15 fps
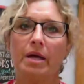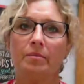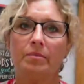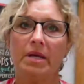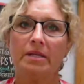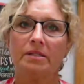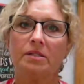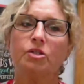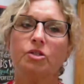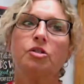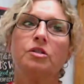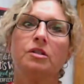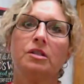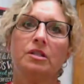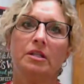message
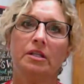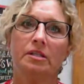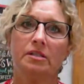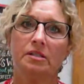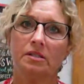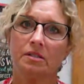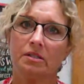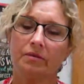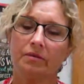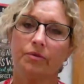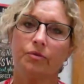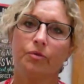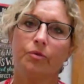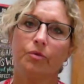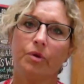than sift
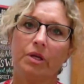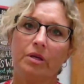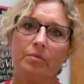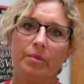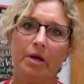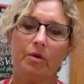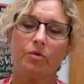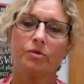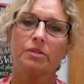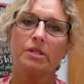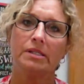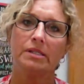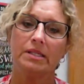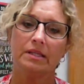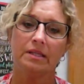through emails
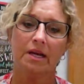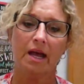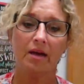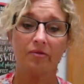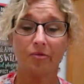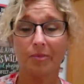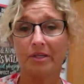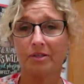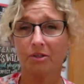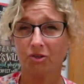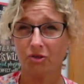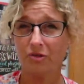and see that I have a message.